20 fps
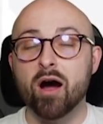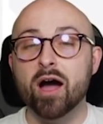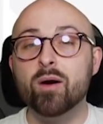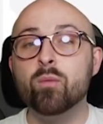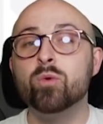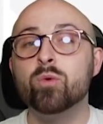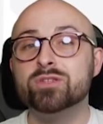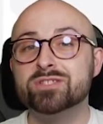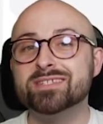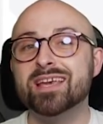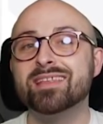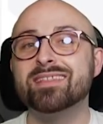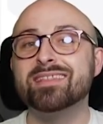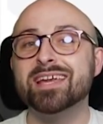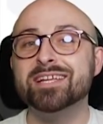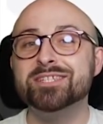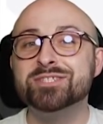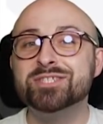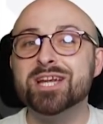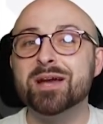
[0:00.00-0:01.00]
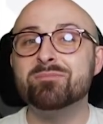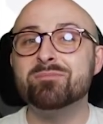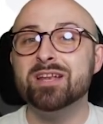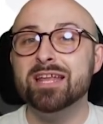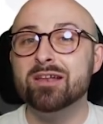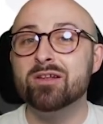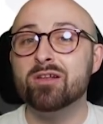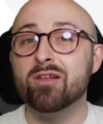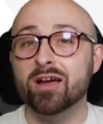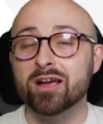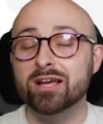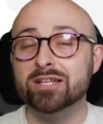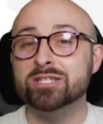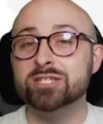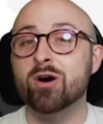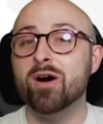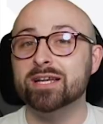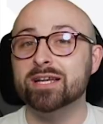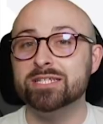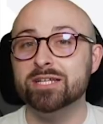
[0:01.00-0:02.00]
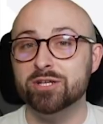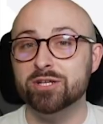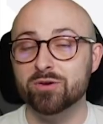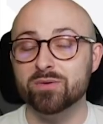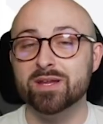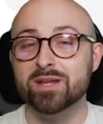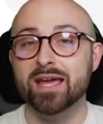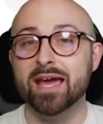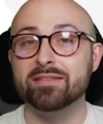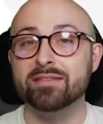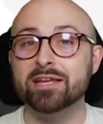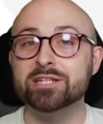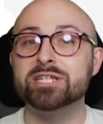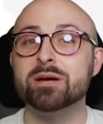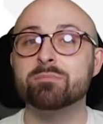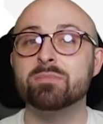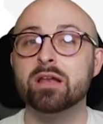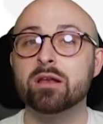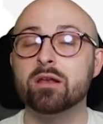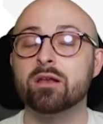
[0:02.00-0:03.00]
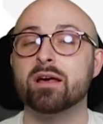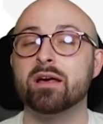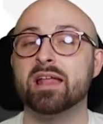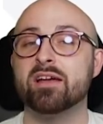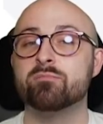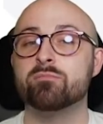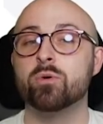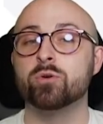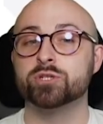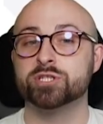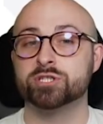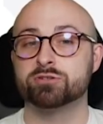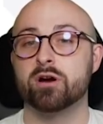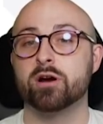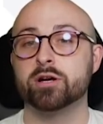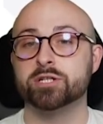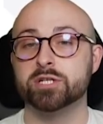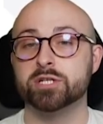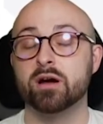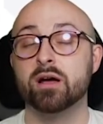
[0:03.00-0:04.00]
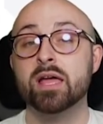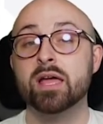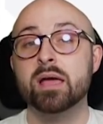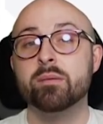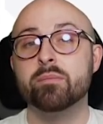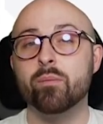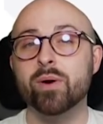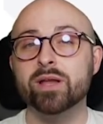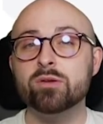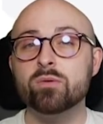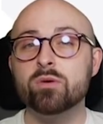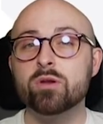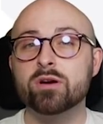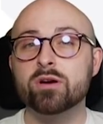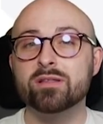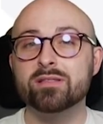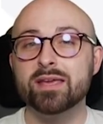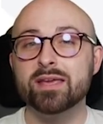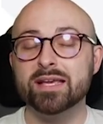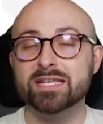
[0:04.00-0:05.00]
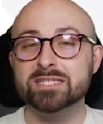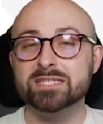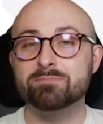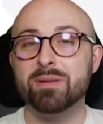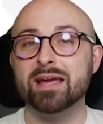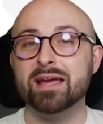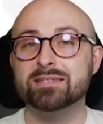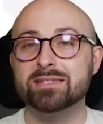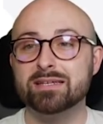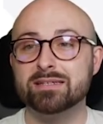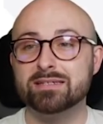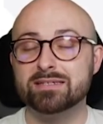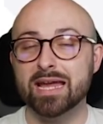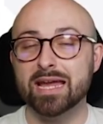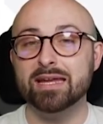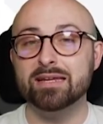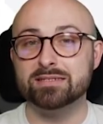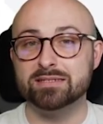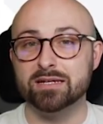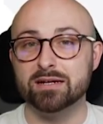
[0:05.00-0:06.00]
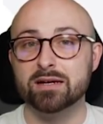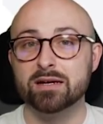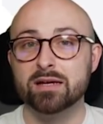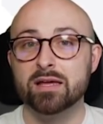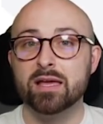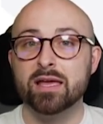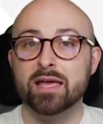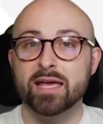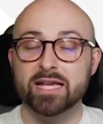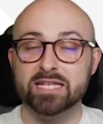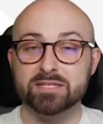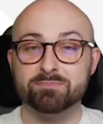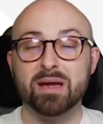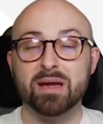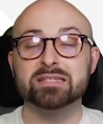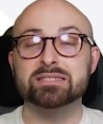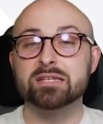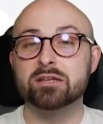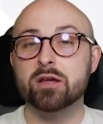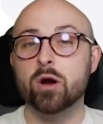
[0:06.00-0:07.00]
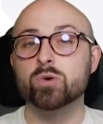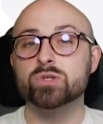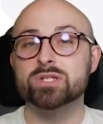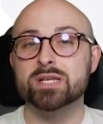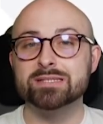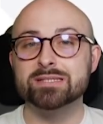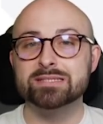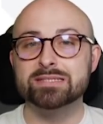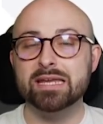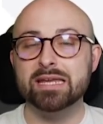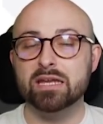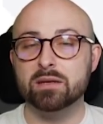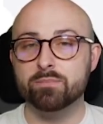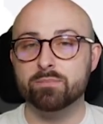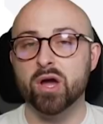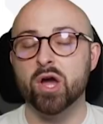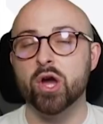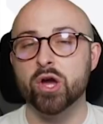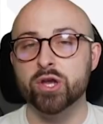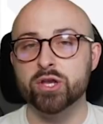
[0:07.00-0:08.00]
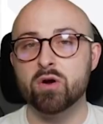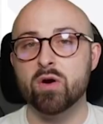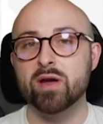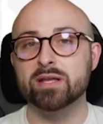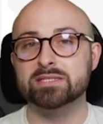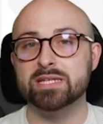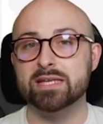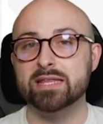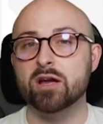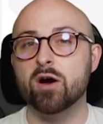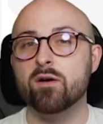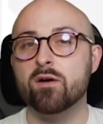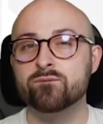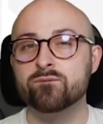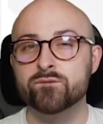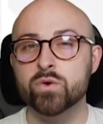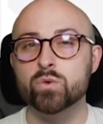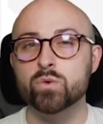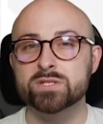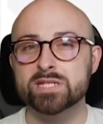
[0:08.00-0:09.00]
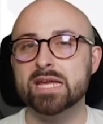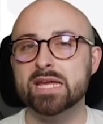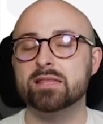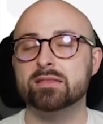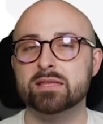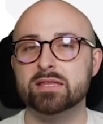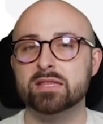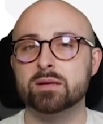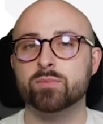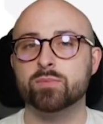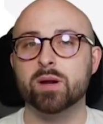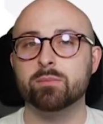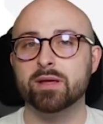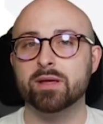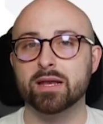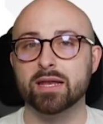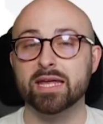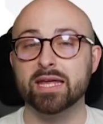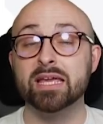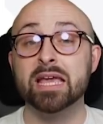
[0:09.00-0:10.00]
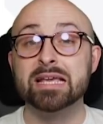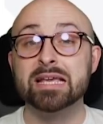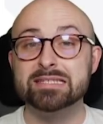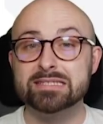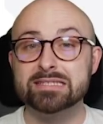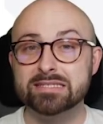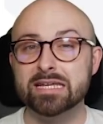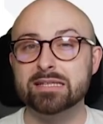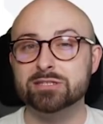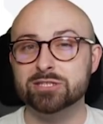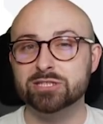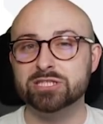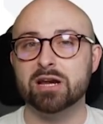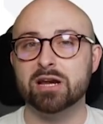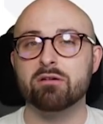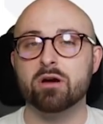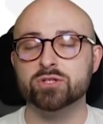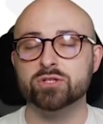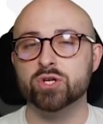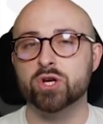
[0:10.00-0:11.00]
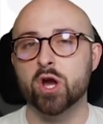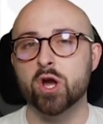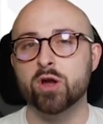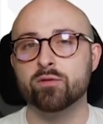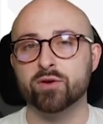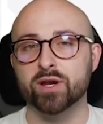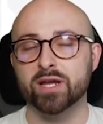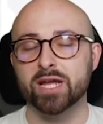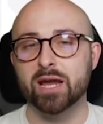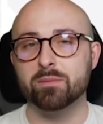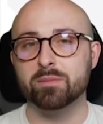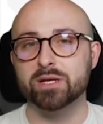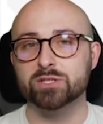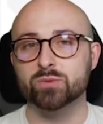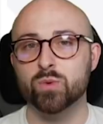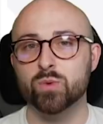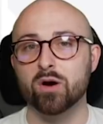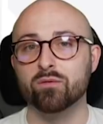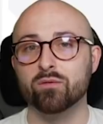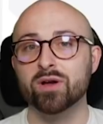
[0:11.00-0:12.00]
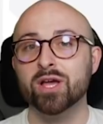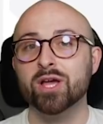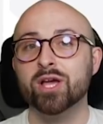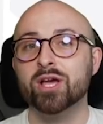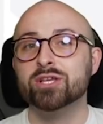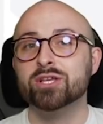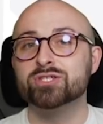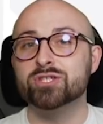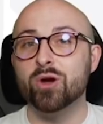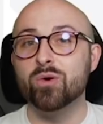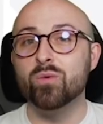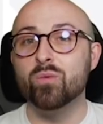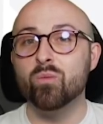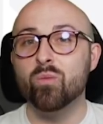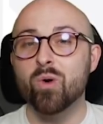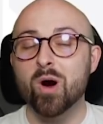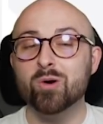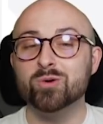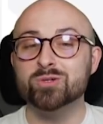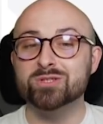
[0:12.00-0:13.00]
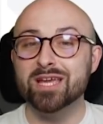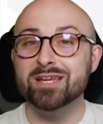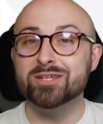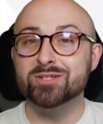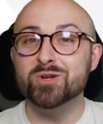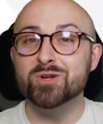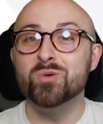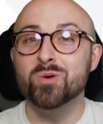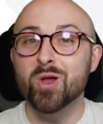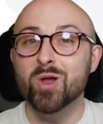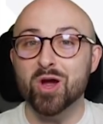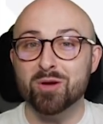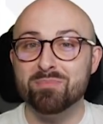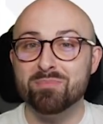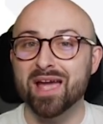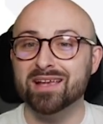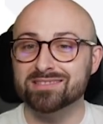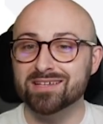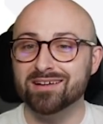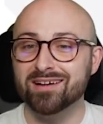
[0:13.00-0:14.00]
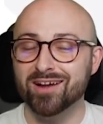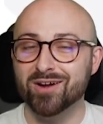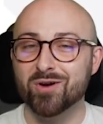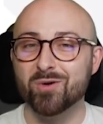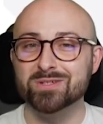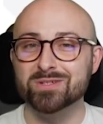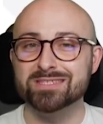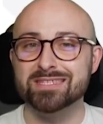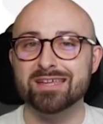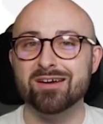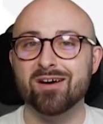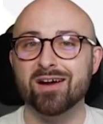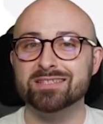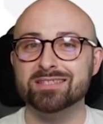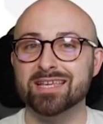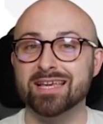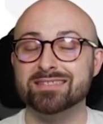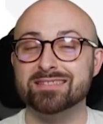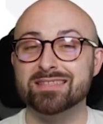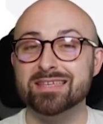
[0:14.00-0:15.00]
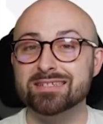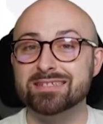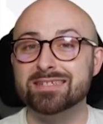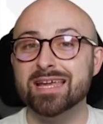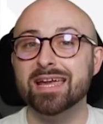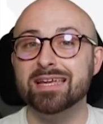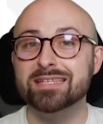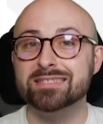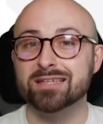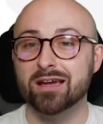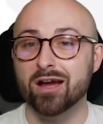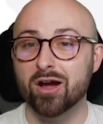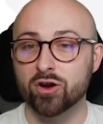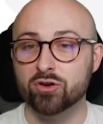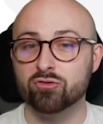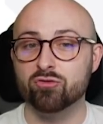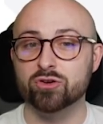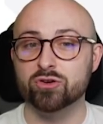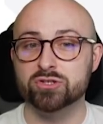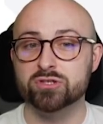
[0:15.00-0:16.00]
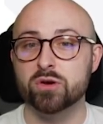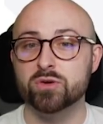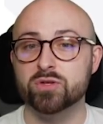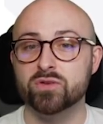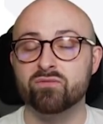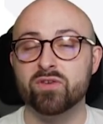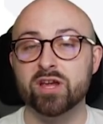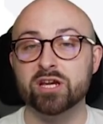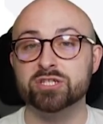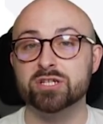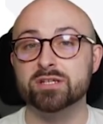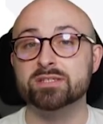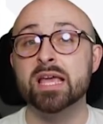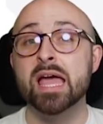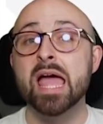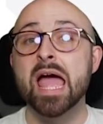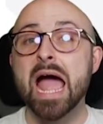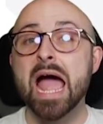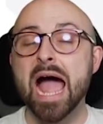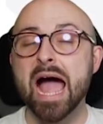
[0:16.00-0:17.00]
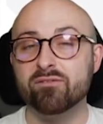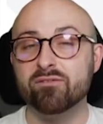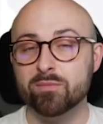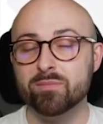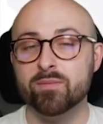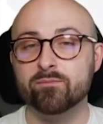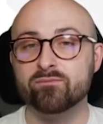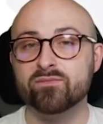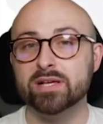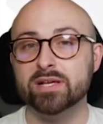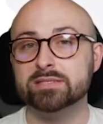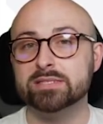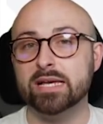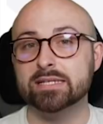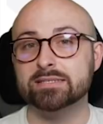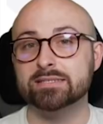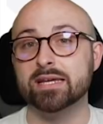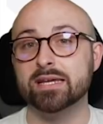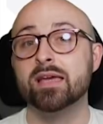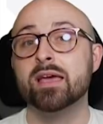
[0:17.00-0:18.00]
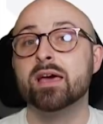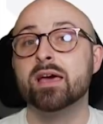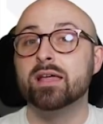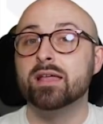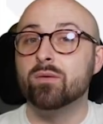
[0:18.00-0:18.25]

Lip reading: I would say that they generally look like a tighter unit and they generally look like they have more structure. But when you look at the expected data, expected goals conceded per 90, they are 14th in the Premier League since Gerrard took over in Game Week 12. So whilst they do look better, according to the eye test, the data across those fixtures haven't been fantastic.